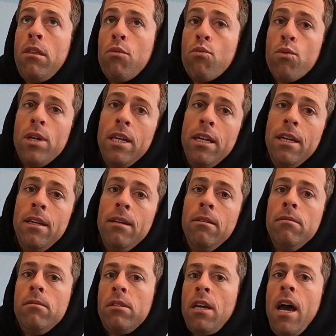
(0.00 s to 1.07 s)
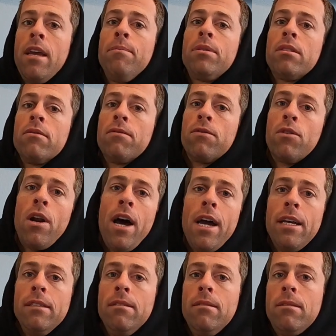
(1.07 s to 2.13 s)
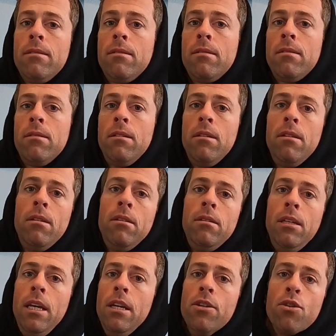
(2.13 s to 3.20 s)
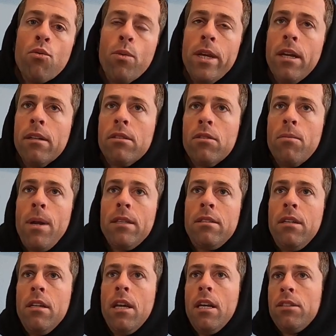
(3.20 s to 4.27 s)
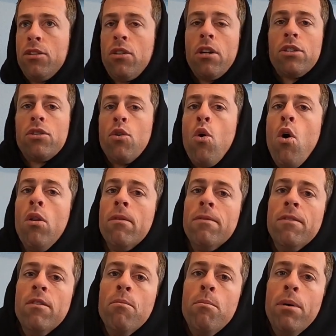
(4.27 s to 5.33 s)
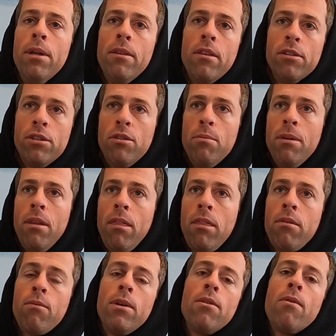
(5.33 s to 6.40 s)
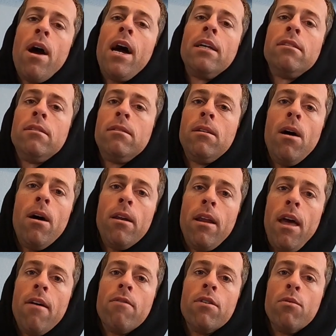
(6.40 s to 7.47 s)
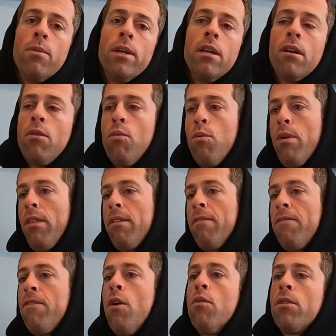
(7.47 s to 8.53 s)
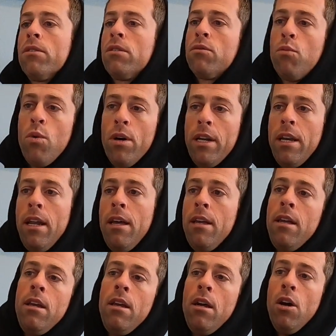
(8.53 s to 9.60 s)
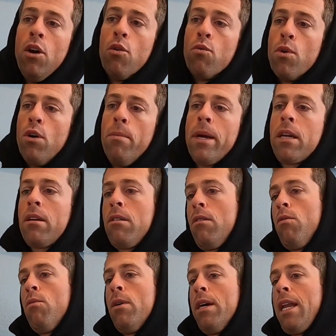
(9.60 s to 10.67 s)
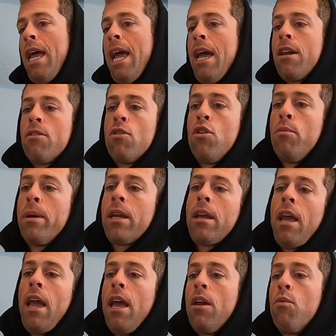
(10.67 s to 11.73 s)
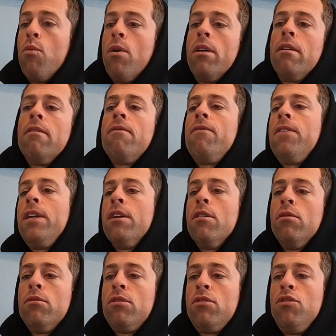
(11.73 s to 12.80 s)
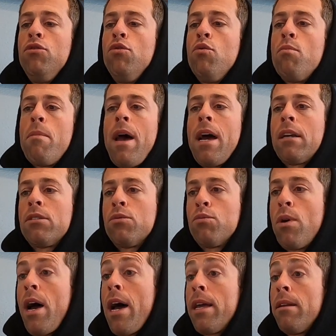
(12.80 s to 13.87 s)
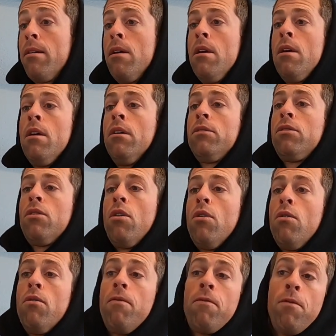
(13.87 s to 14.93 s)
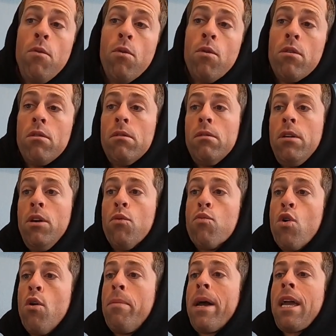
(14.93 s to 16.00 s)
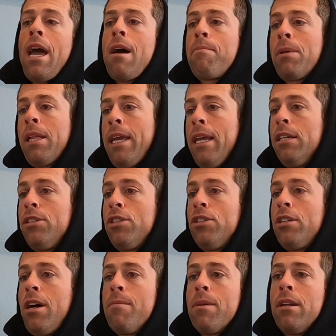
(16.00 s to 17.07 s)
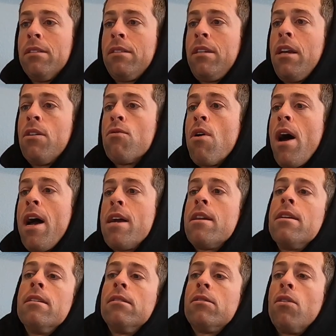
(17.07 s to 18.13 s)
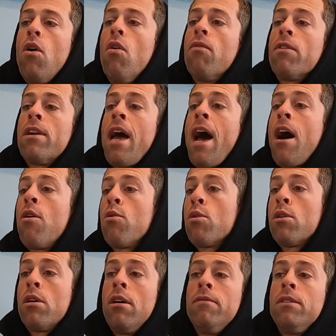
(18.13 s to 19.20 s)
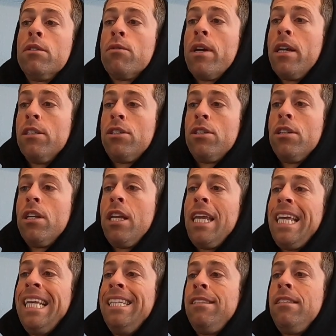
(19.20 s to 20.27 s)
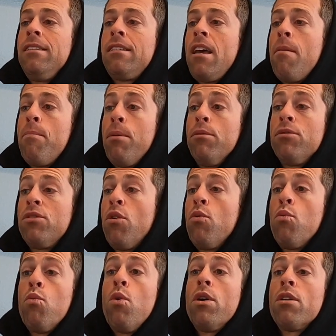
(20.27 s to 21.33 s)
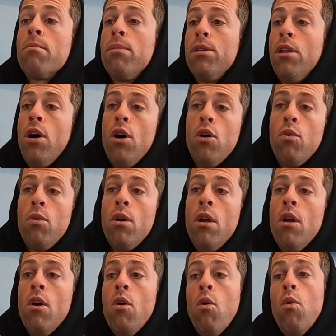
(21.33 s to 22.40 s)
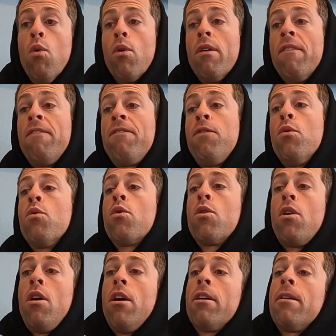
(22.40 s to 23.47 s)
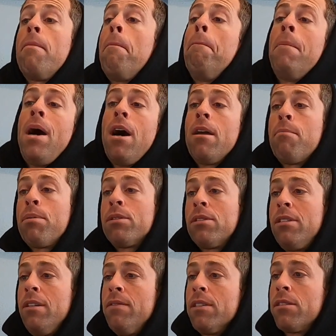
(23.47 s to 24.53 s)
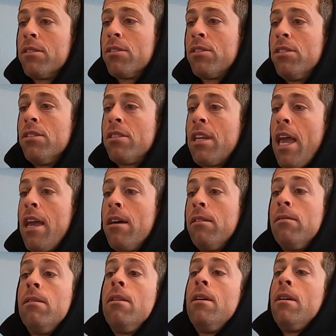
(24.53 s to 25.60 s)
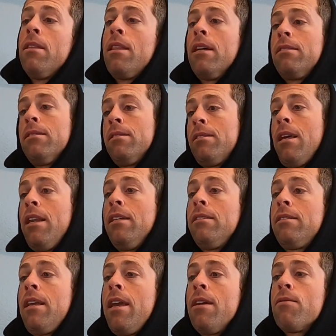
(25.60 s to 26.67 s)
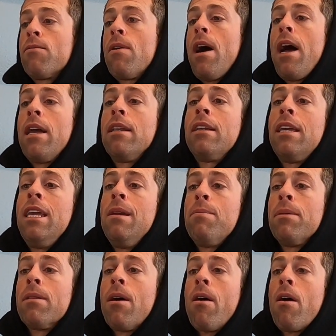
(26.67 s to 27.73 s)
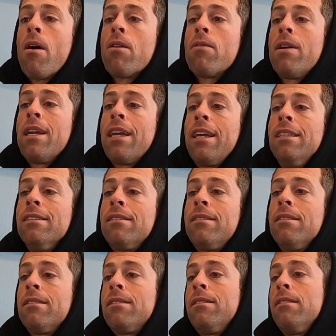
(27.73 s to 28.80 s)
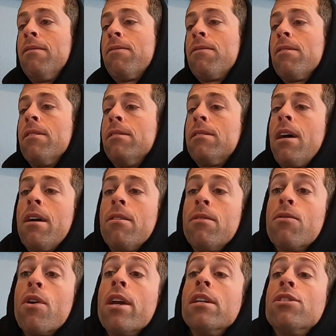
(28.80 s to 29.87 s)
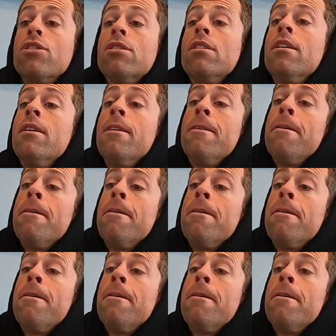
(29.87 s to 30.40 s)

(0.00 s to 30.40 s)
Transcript: three types of rides in your week. So I'm not saying you got to structure all of them, but there should be three rides done every week with a focus. One aerobic, one anaerobic, and one VO2 max ride. So for aerobic application, I'm going to say a ride is over an hour of duration, easy tempo, zone 1 or below, or a 4 on my perceived exertion scale. That's a steady state ride, keeping the heart rate consistent for the entire duration.